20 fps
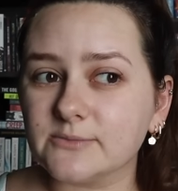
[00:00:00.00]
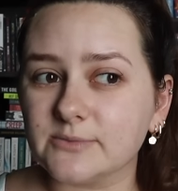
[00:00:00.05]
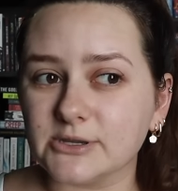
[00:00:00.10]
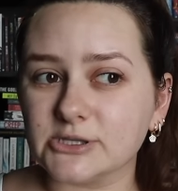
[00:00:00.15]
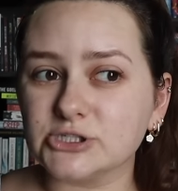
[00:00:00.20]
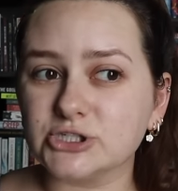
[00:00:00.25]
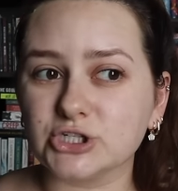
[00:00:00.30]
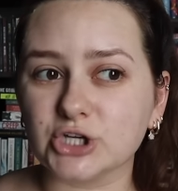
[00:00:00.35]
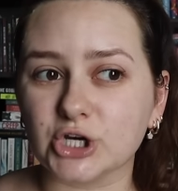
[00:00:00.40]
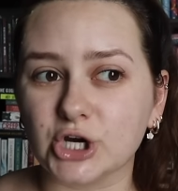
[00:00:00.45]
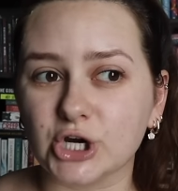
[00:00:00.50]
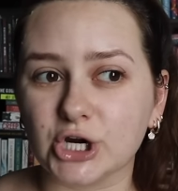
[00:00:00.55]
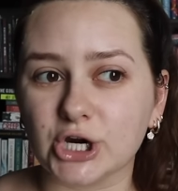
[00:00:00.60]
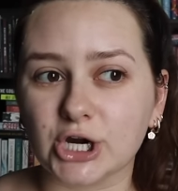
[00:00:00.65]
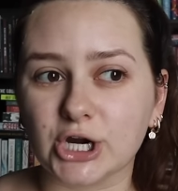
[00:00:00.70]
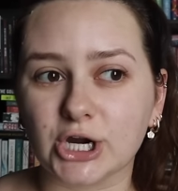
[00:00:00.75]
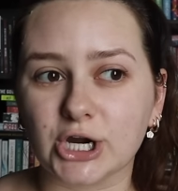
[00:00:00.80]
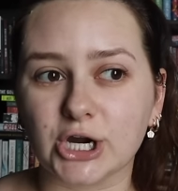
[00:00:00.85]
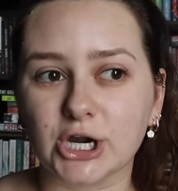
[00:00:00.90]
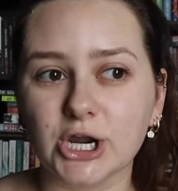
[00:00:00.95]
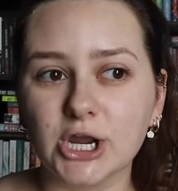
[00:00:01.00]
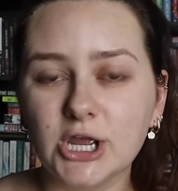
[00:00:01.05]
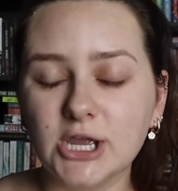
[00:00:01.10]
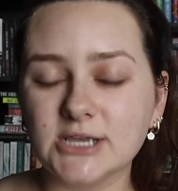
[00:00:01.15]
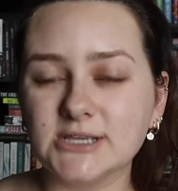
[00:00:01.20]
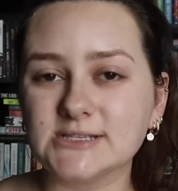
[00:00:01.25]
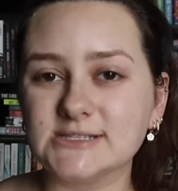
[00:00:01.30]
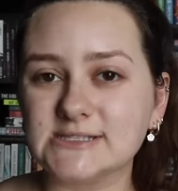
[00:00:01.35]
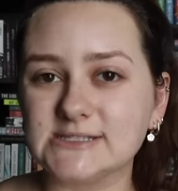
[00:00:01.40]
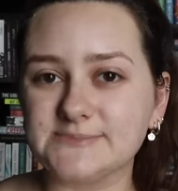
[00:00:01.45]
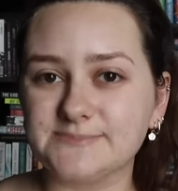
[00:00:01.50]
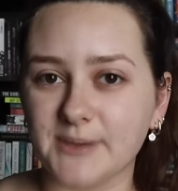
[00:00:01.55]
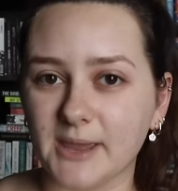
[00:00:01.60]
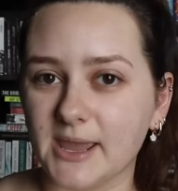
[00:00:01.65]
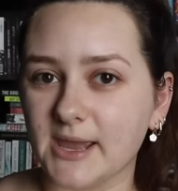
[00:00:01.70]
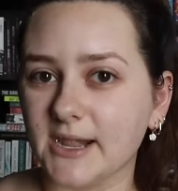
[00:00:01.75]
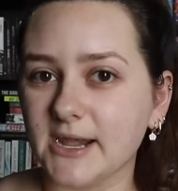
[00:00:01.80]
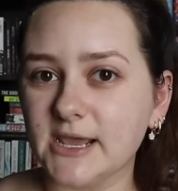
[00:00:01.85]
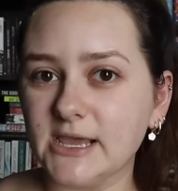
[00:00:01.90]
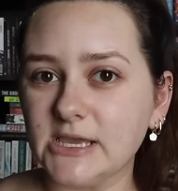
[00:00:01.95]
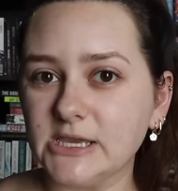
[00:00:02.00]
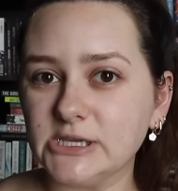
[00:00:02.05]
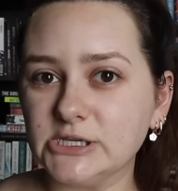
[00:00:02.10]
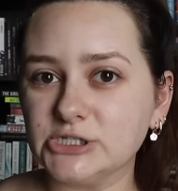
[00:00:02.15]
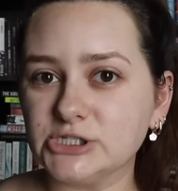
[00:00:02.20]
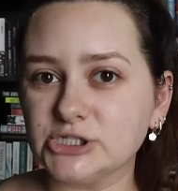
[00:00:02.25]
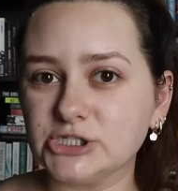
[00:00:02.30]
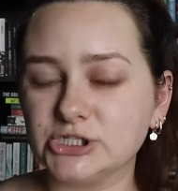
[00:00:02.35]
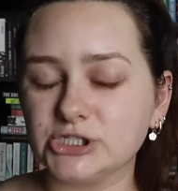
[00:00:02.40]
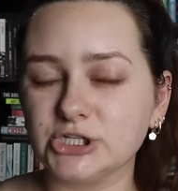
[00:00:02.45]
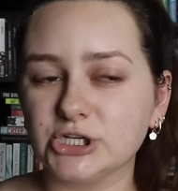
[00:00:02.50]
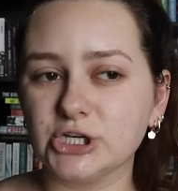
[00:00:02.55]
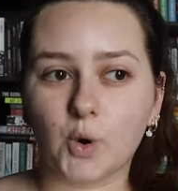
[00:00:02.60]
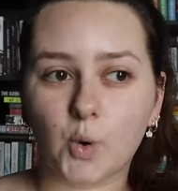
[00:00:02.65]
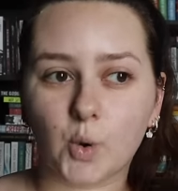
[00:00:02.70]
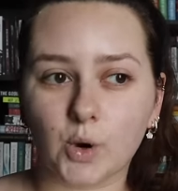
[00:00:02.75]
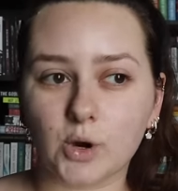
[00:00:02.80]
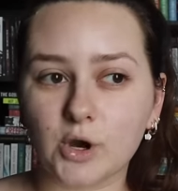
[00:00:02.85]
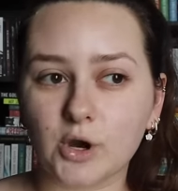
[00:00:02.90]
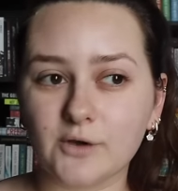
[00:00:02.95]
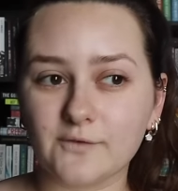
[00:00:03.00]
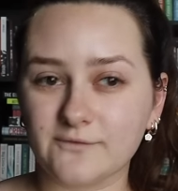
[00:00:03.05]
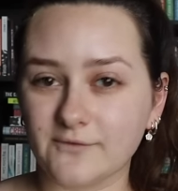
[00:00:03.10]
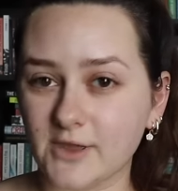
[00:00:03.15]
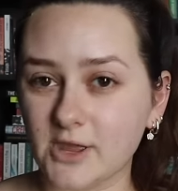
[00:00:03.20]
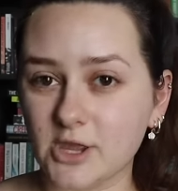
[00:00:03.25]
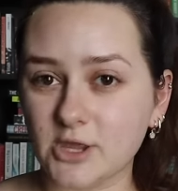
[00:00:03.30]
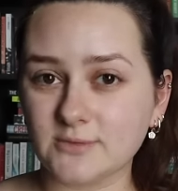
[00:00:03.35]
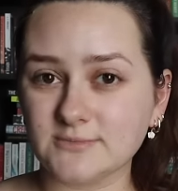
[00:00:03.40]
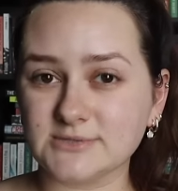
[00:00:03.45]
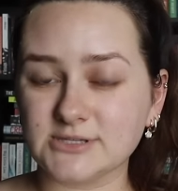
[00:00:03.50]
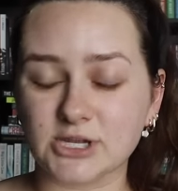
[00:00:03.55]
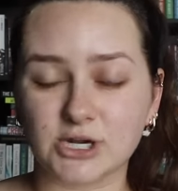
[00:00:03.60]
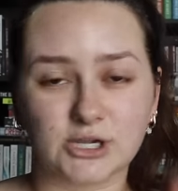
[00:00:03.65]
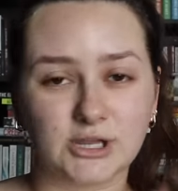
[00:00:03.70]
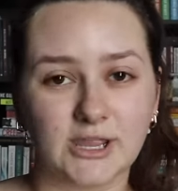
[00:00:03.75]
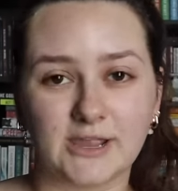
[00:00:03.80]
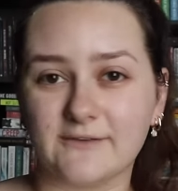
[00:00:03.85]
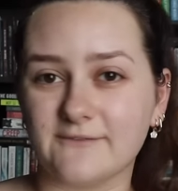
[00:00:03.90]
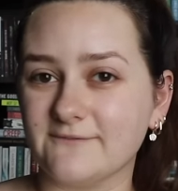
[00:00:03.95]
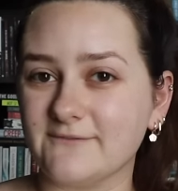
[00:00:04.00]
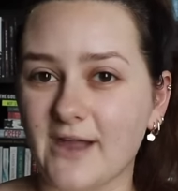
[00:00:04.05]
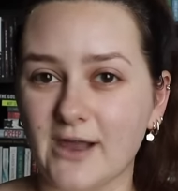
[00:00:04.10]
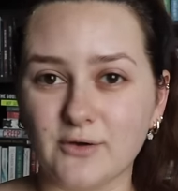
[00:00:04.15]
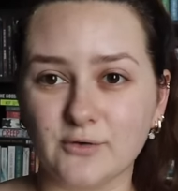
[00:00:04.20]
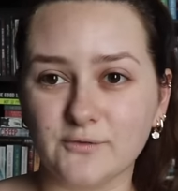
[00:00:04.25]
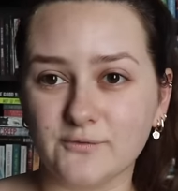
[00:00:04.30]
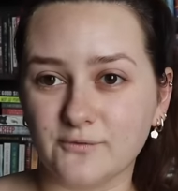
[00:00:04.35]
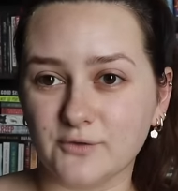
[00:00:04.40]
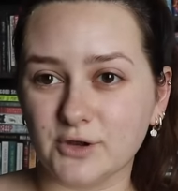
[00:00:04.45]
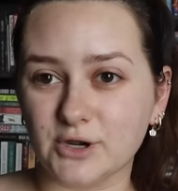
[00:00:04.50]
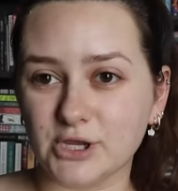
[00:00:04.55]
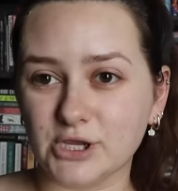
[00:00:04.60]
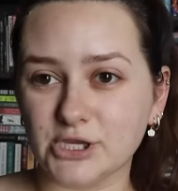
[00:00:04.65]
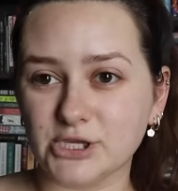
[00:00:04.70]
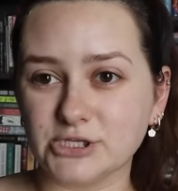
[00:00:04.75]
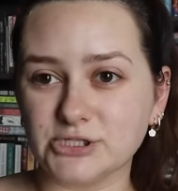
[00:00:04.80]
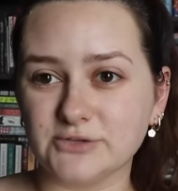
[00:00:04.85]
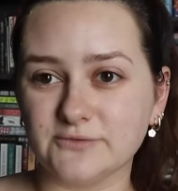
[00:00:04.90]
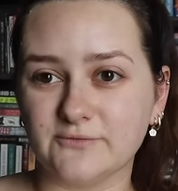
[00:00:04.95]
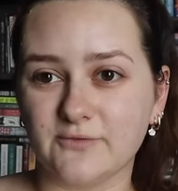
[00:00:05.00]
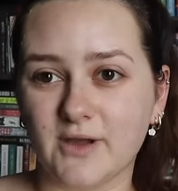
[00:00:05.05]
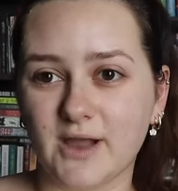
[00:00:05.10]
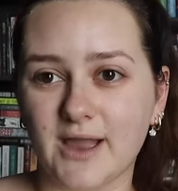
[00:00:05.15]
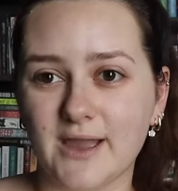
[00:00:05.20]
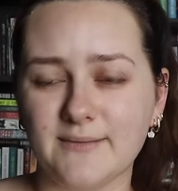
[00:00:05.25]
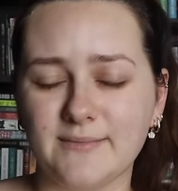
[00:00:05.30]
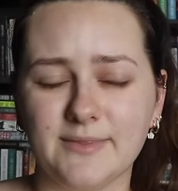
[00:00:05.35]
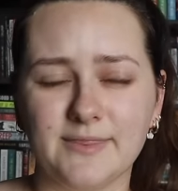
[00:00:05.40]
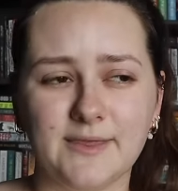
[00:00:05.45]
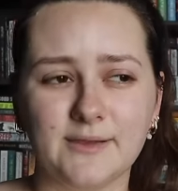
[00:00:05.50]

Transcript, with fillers: which are Spanish horror films that are like found footage vibe.